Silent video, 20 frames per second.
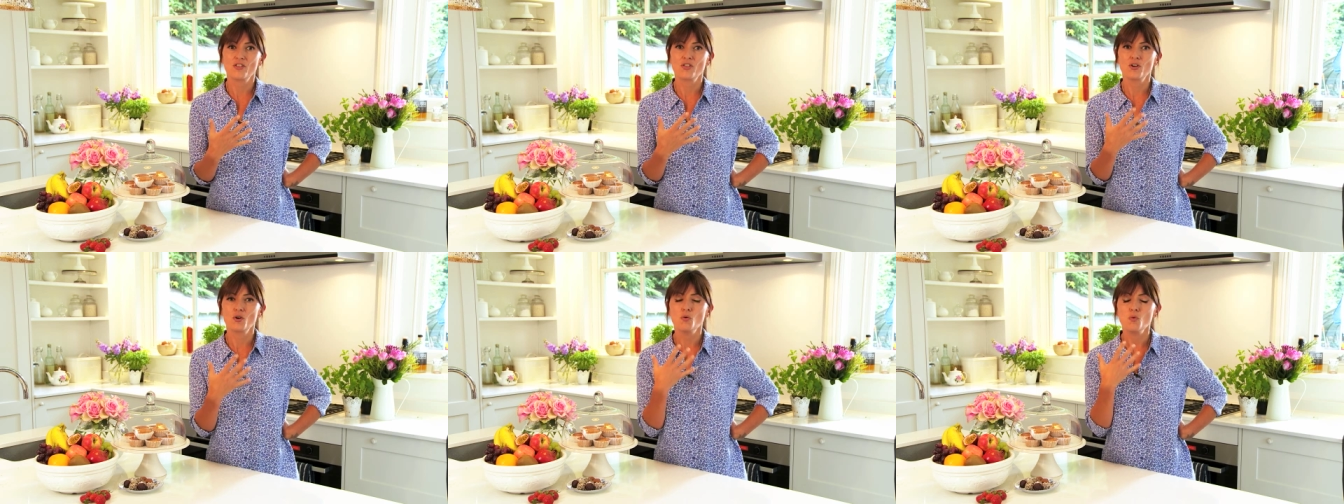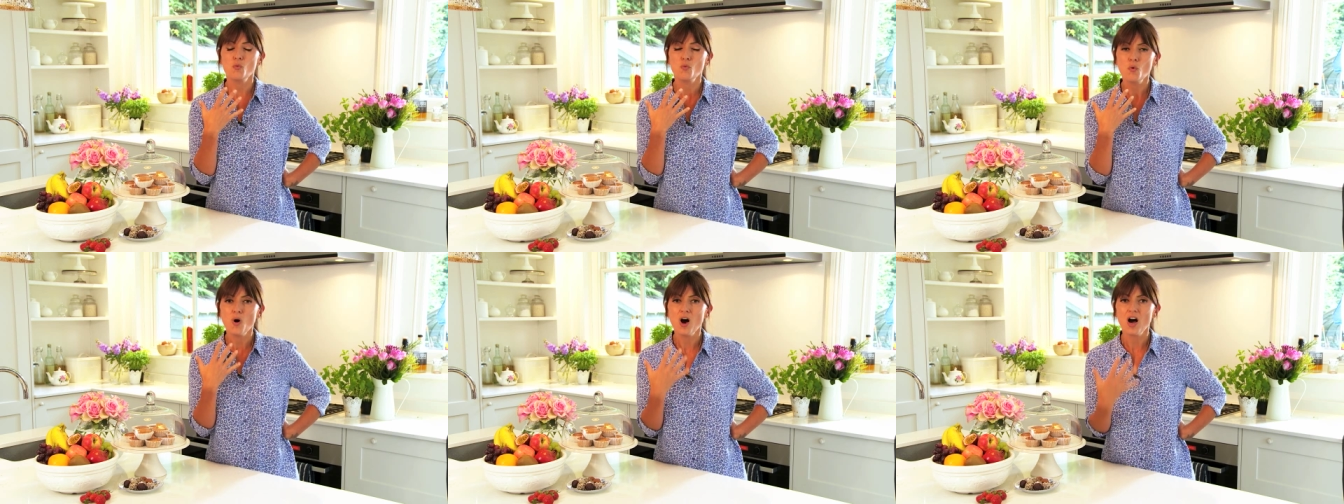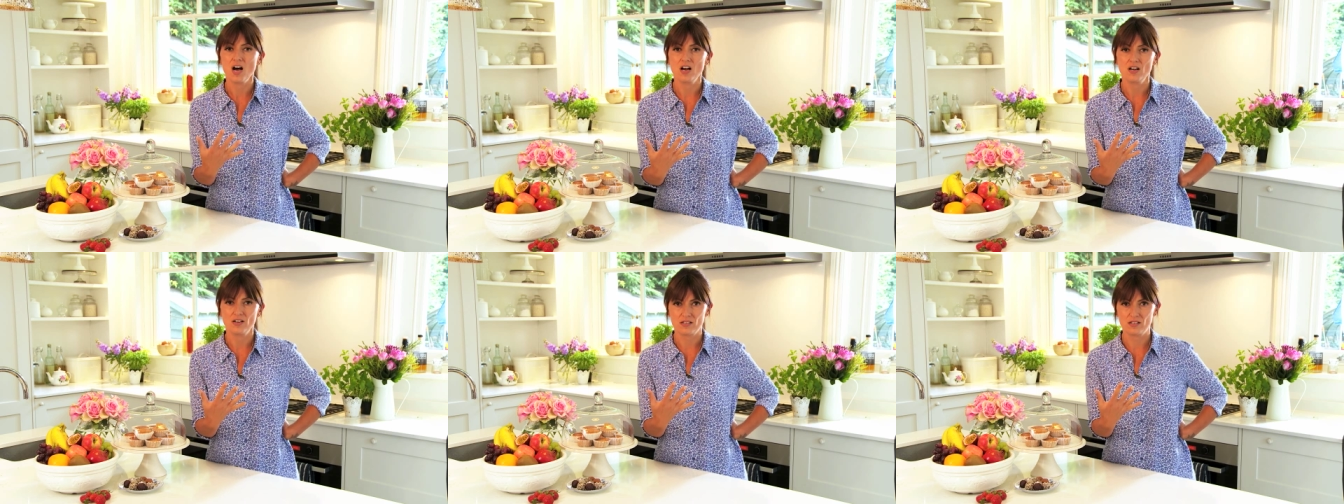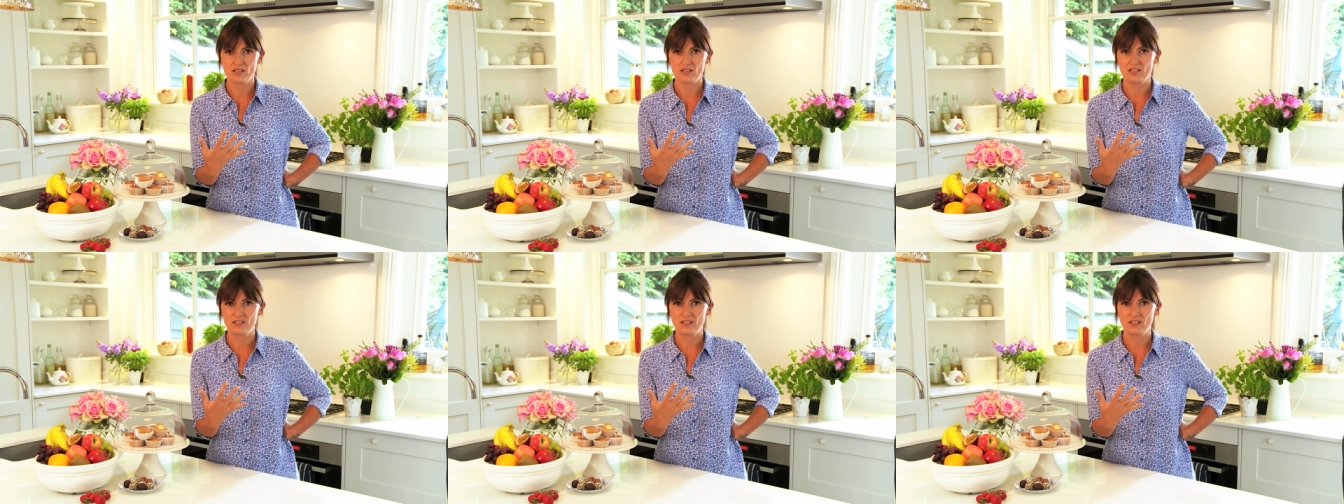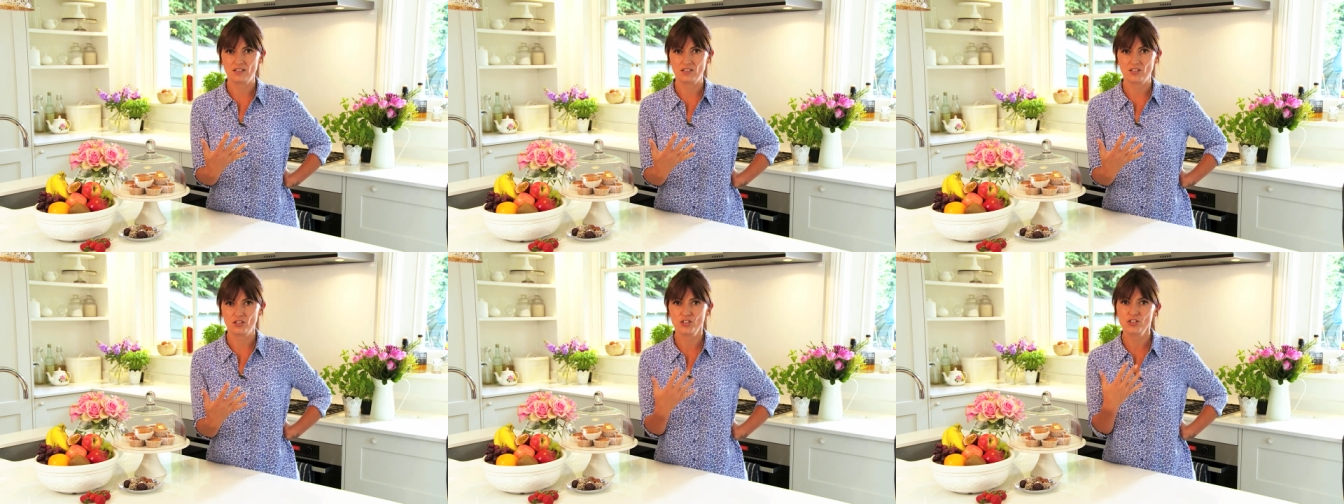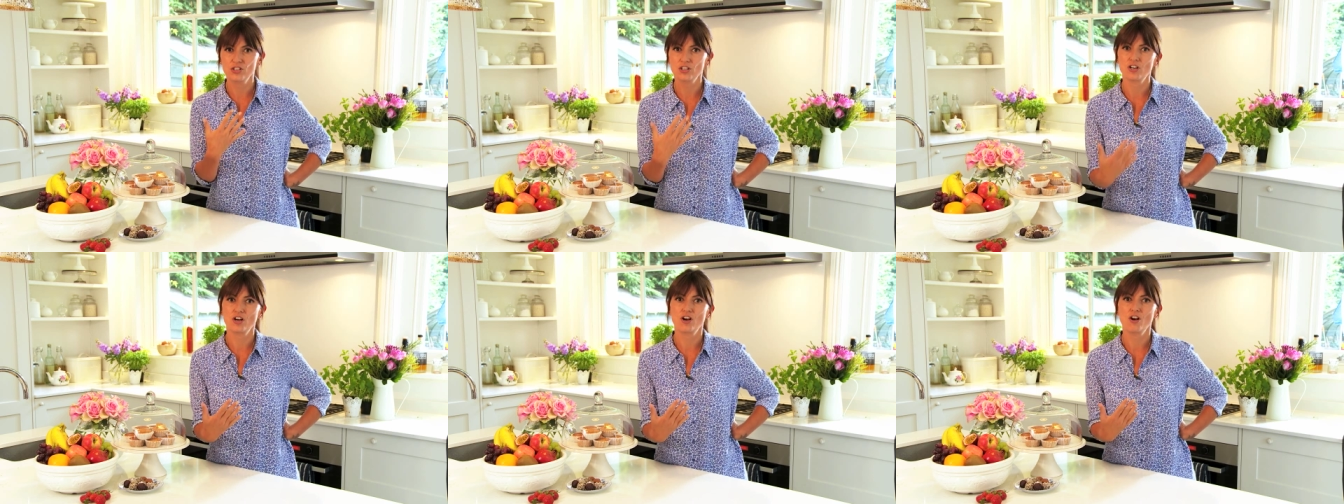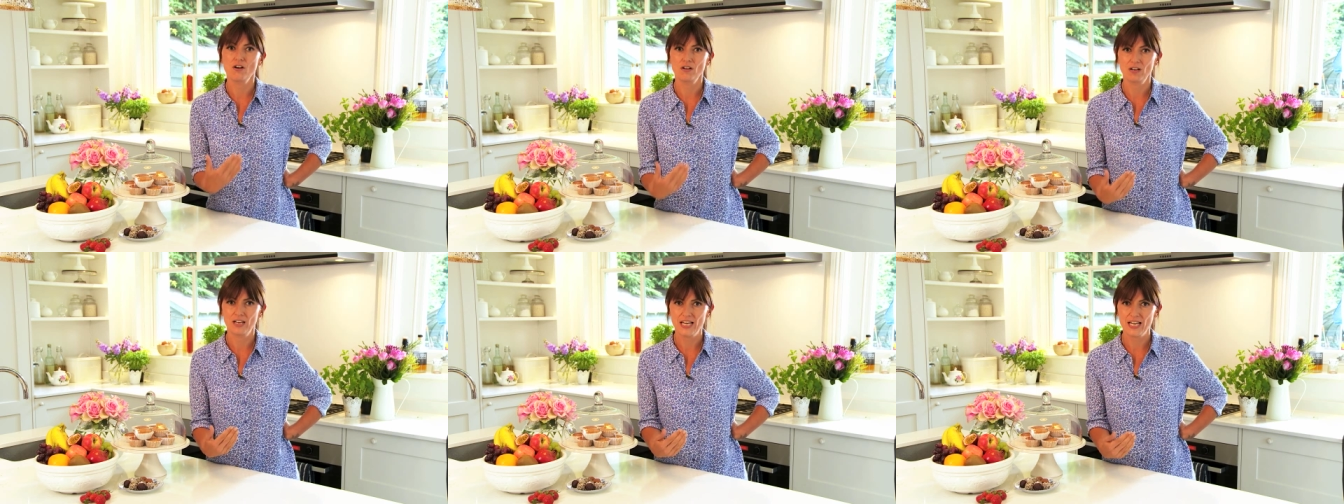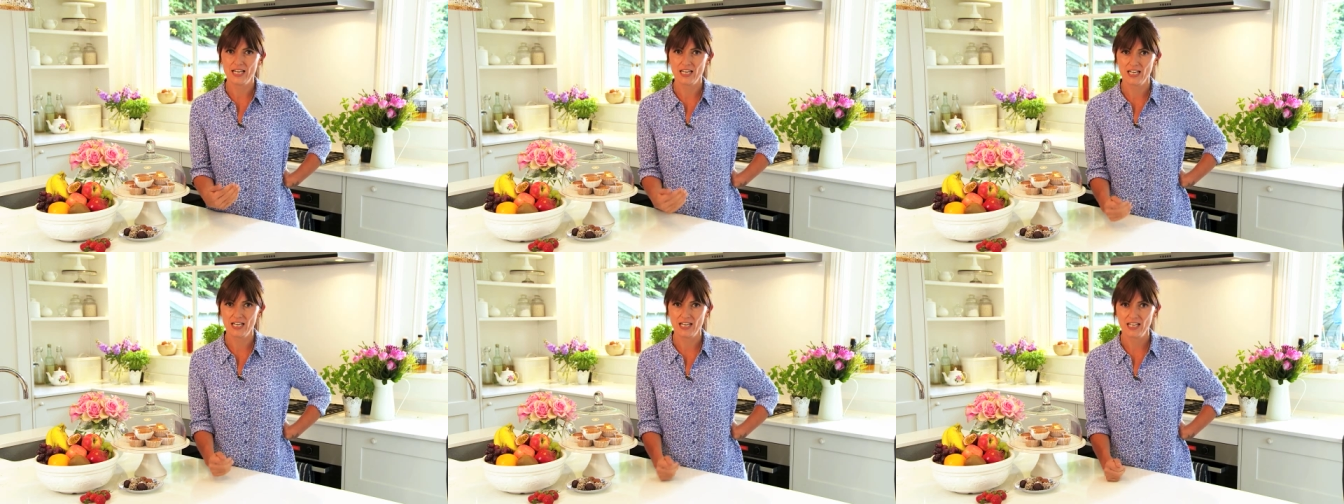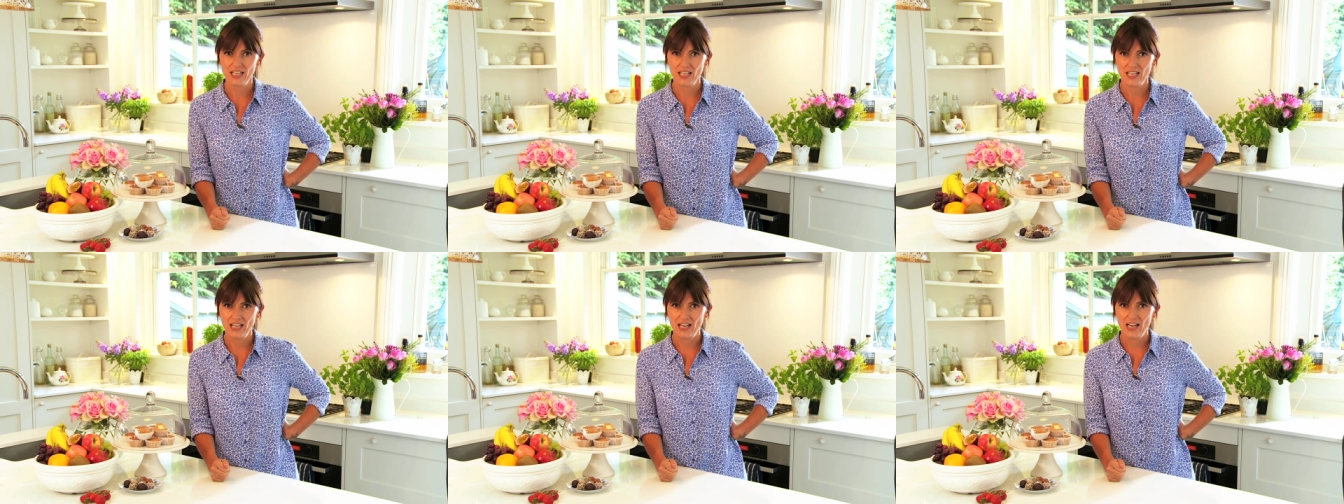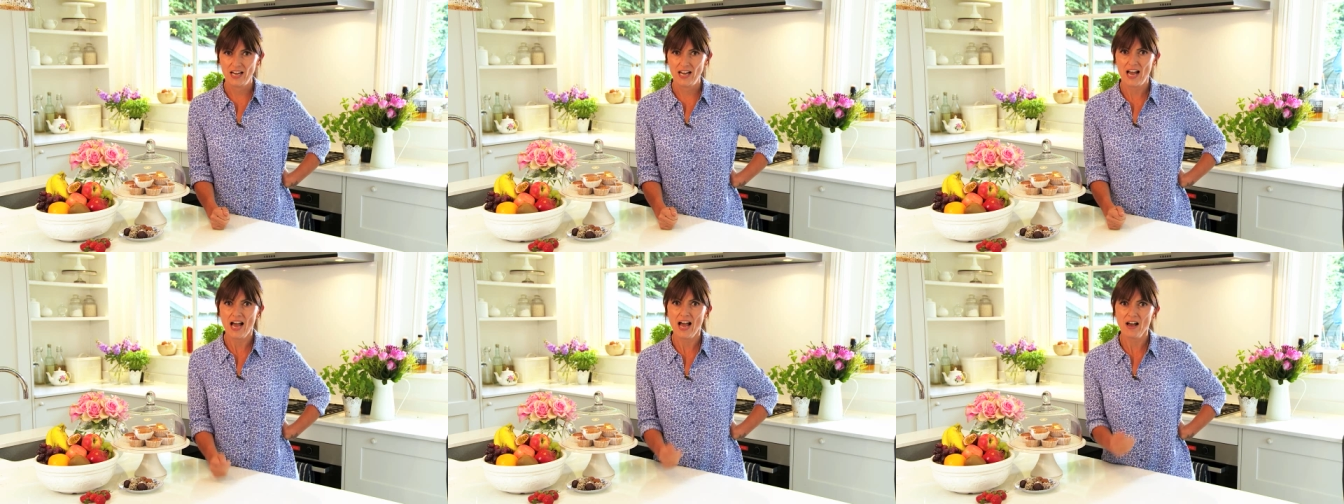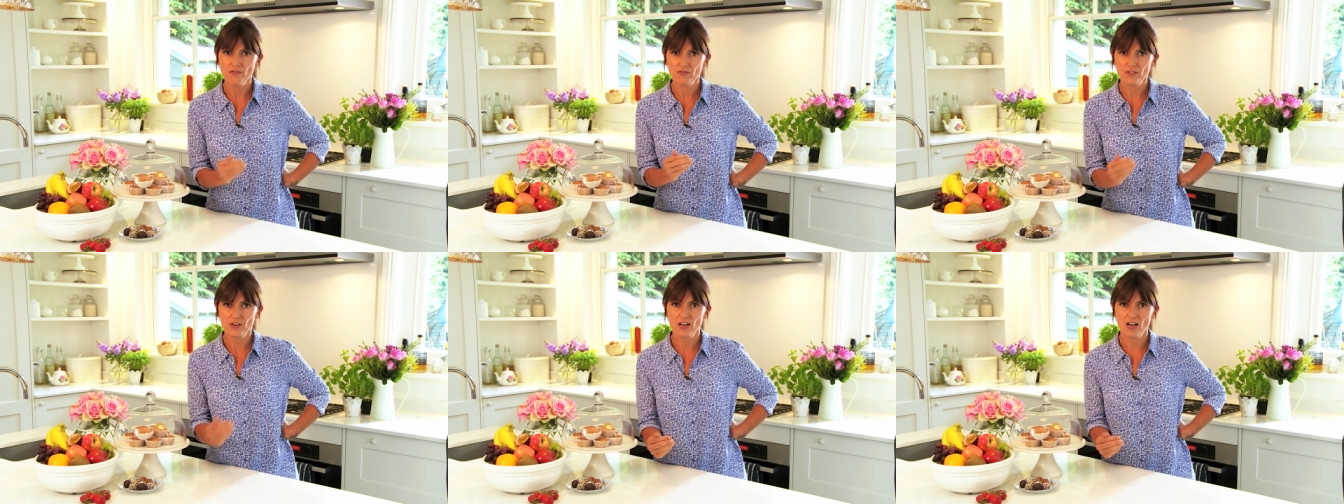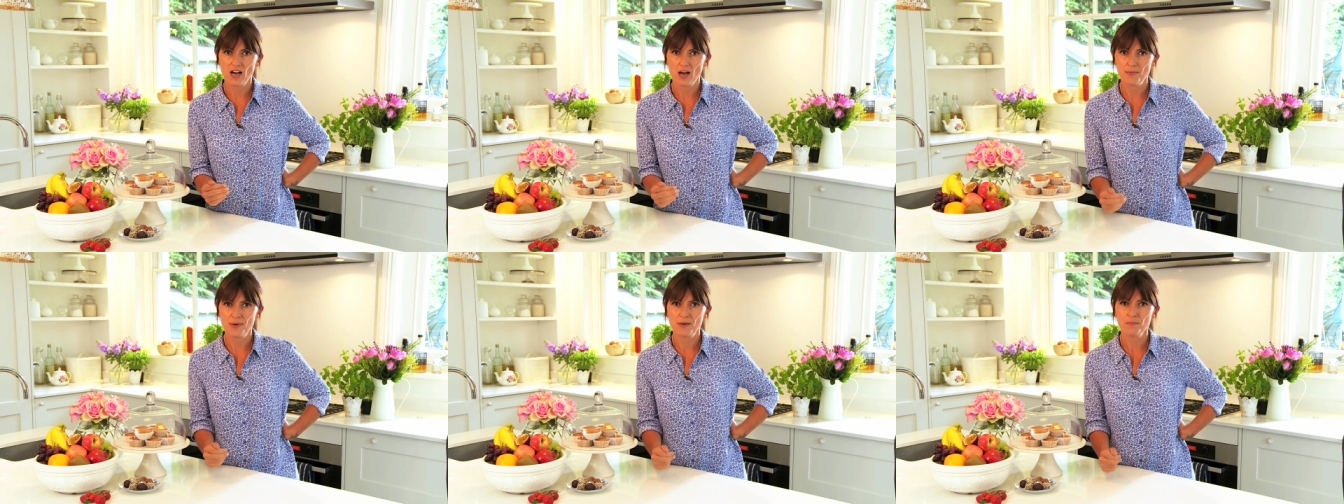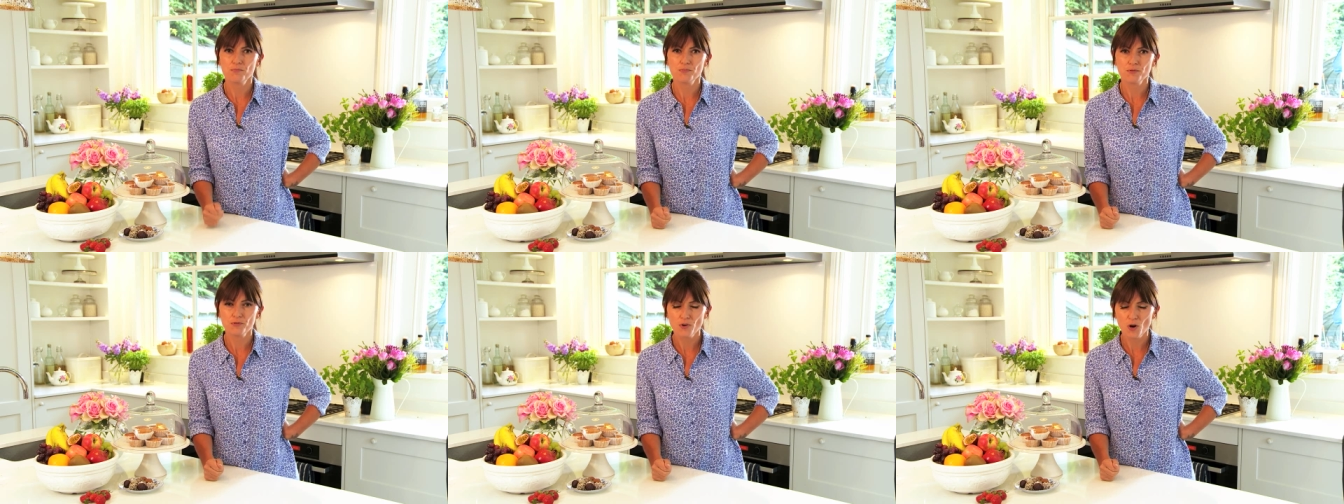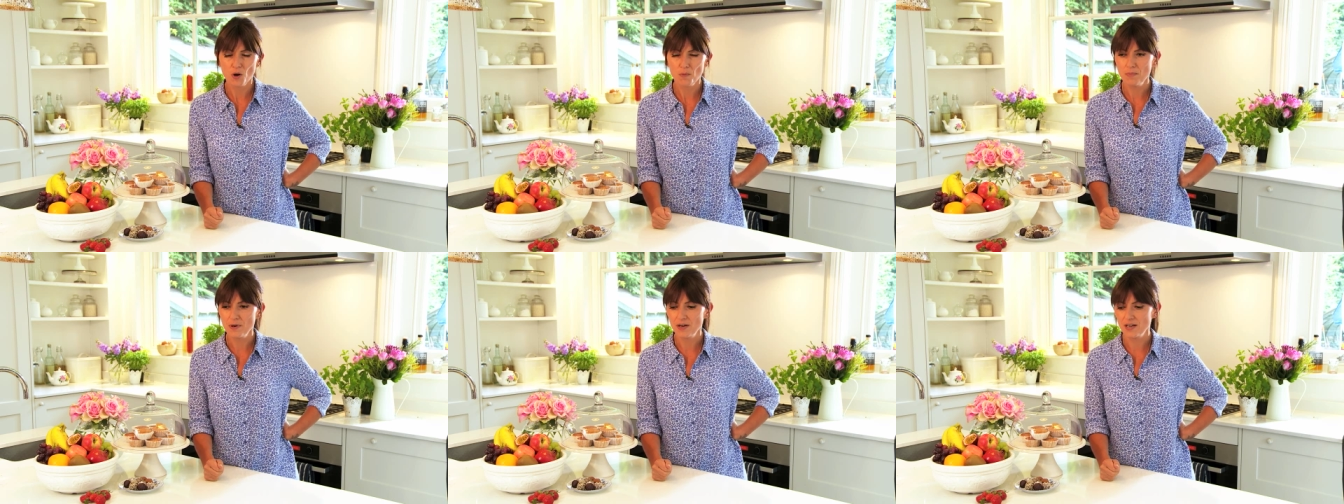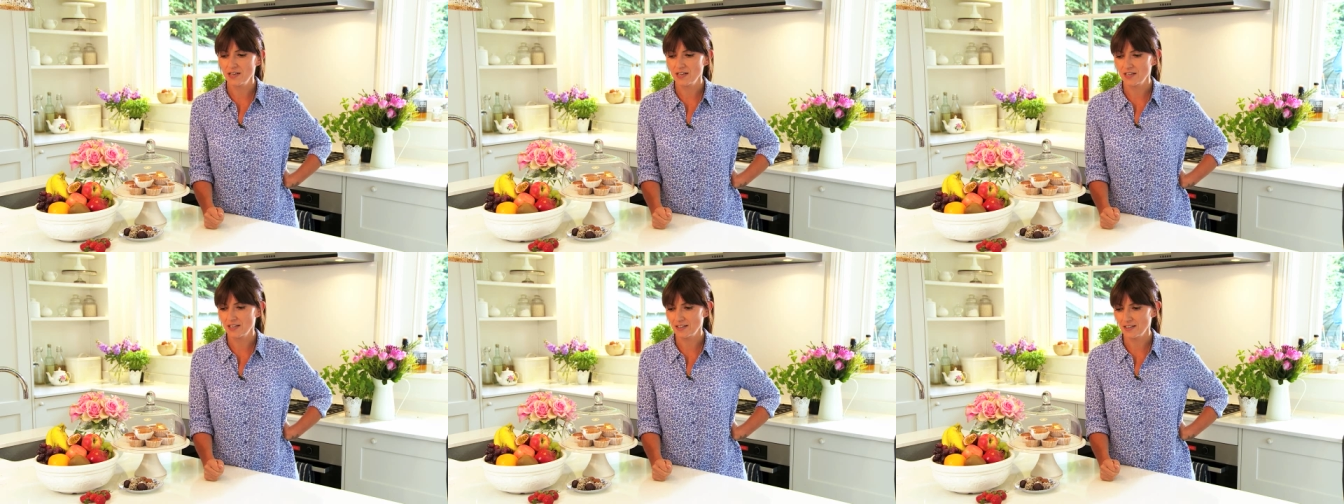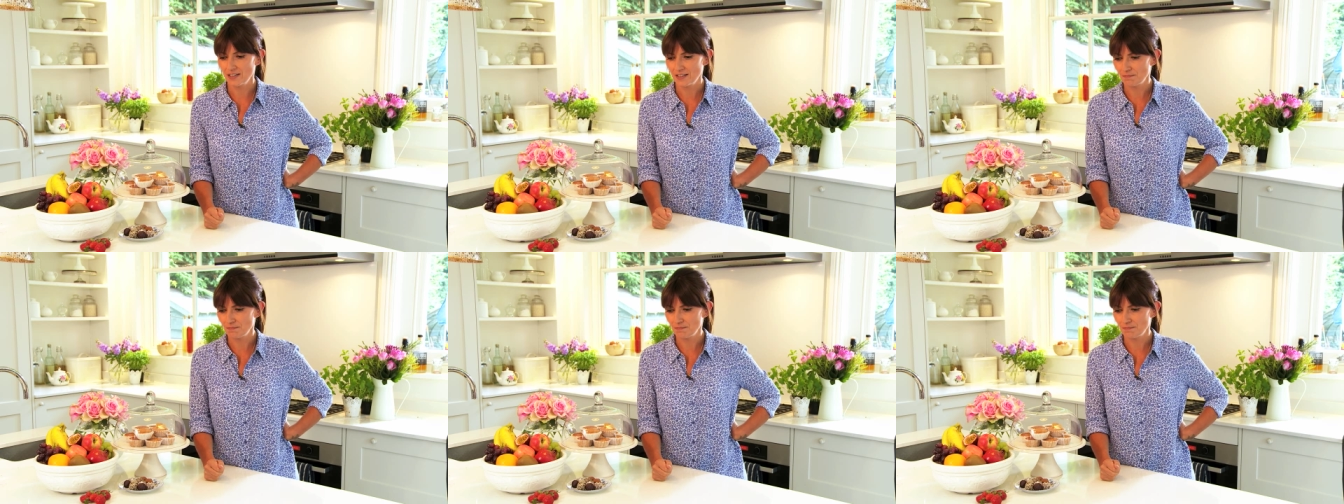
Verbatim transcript: the worst sugarholic ever. I mean proper